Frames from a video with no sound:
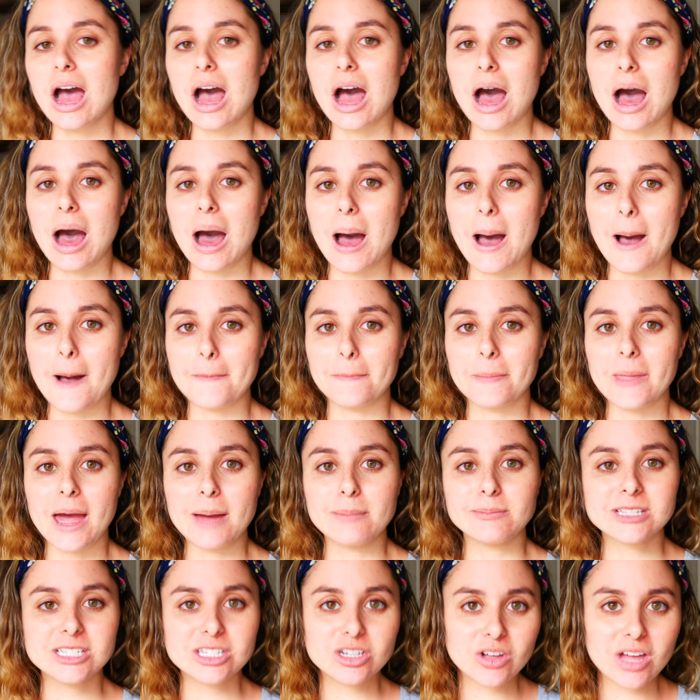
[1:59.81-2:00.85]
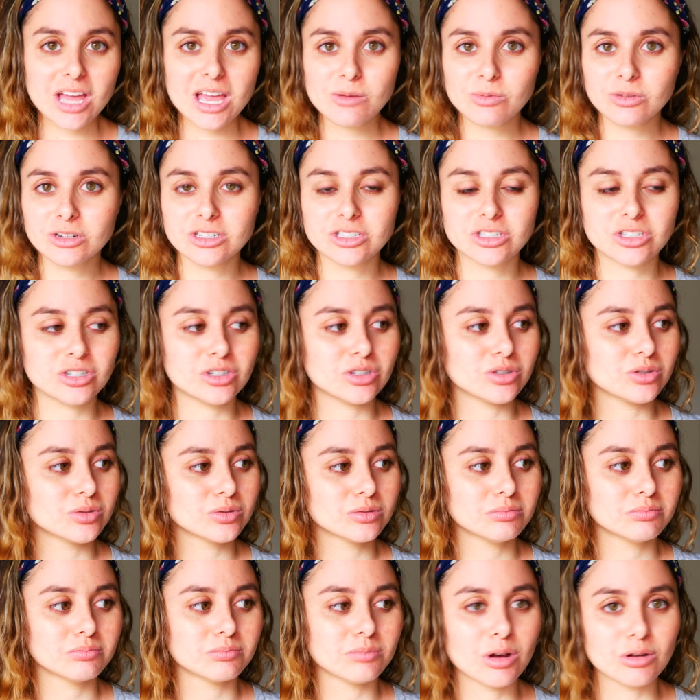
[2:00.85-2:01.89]
Um, I'm still able to
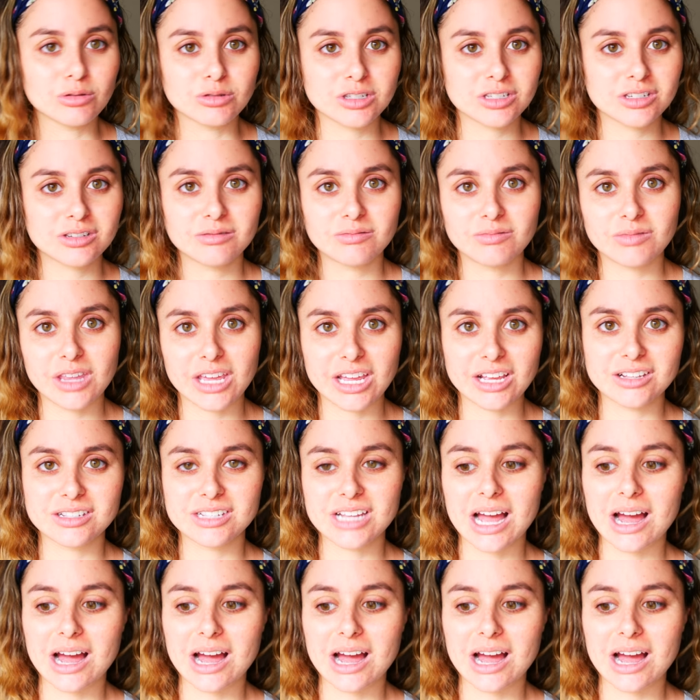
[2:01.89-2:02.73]
do most things